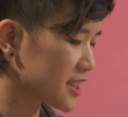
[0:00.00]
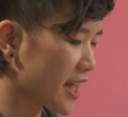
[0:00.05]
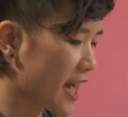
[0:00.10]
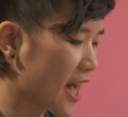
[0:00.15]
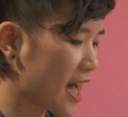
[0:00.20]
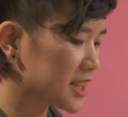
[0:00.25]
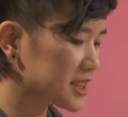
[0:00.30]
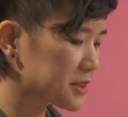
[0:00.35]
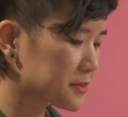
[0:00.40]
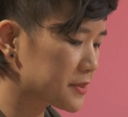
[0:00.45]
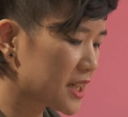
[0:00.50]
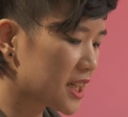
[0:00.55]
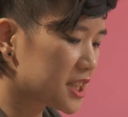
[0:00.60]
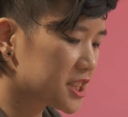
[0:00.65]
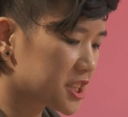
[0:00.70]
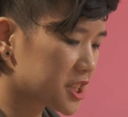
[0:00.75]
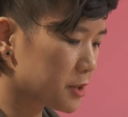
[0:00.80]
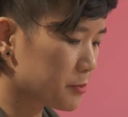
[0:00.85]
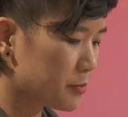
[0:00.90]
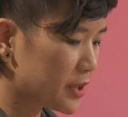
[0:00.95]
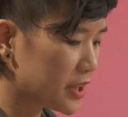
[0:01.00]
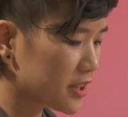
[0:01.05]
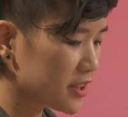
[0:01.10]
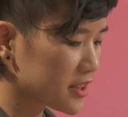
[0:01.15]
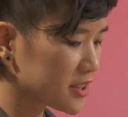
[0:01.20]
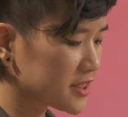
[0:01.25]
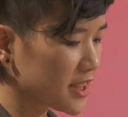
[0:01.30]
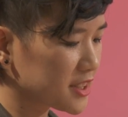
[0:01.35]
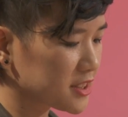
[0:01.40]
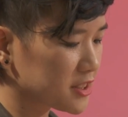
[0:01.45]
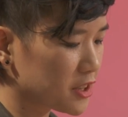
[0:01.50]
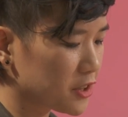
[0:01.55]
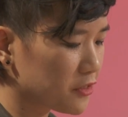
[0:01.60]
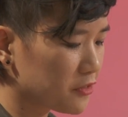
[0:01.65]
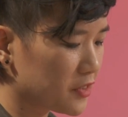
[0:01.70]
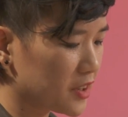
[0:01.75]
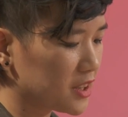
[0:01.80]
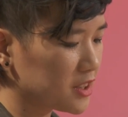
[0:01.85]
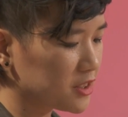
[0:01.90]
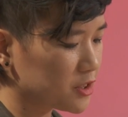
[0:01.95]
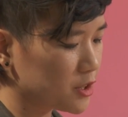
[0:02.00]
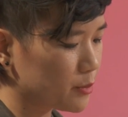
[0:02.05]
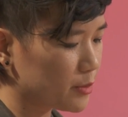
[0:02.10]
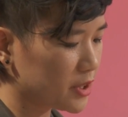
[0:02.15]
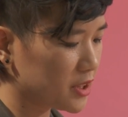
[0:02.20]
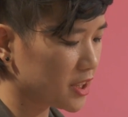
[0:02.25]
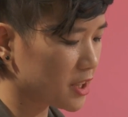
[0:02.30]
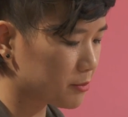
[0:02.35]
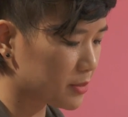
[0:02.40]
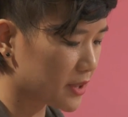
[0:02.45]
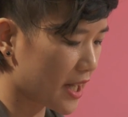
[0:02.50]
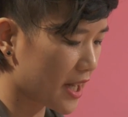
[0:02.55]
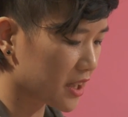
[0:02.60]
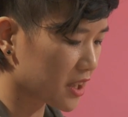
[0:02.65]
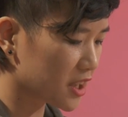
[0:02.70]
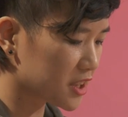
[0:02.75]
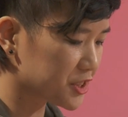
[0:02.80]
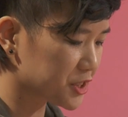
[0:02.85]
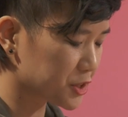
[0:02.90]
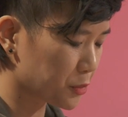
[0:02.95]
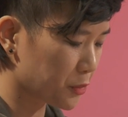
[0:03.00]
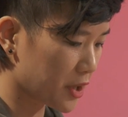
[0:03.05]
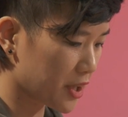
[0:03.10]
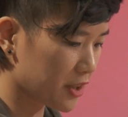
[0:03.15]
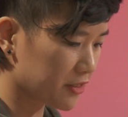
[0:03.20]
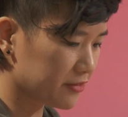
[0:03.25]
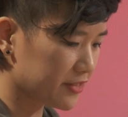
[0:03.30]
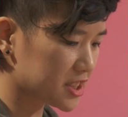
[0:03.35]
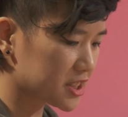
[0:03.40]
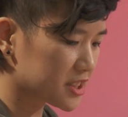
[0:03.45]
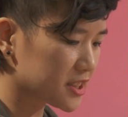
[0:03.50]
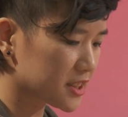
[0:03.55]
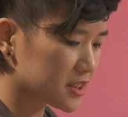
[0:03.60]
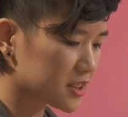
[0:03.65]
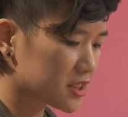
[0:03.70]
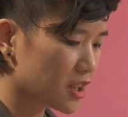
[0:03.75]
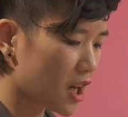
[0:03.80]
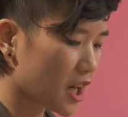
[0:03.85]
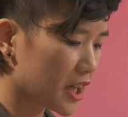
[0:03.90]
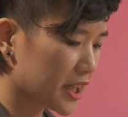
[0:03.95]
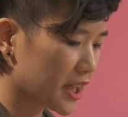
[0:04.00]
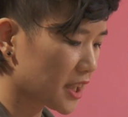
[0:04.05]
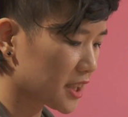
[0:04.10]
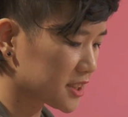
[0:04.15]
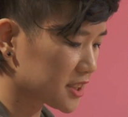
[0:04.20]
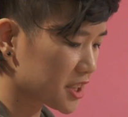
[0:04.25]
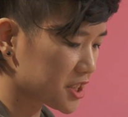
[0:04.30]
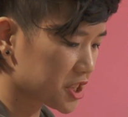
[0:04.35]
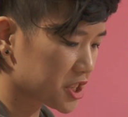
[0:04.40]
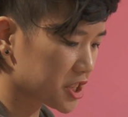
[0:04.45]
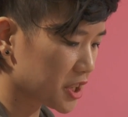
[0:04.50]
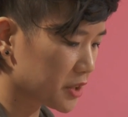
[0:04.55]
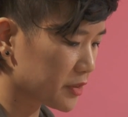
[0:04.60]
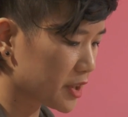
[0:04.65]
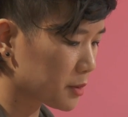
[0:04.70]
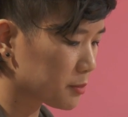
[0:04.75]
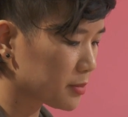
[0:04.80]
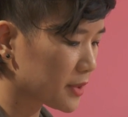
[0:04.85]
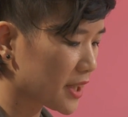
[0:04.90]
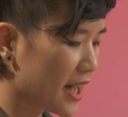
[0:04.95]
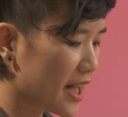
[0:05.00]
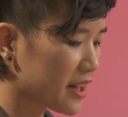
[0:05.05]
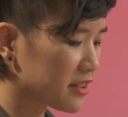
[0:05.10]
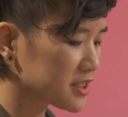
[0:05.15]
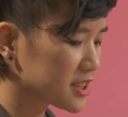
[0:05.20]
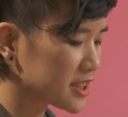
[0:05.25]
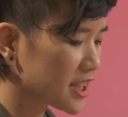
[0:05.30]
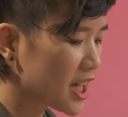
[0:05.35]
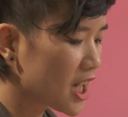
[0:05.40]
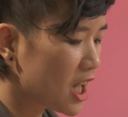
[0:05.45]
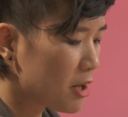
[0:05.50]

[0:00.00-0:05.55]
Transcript: gasps. She appears as though vulnerable in black underwear, fishnet stockings, and sheer red blouse,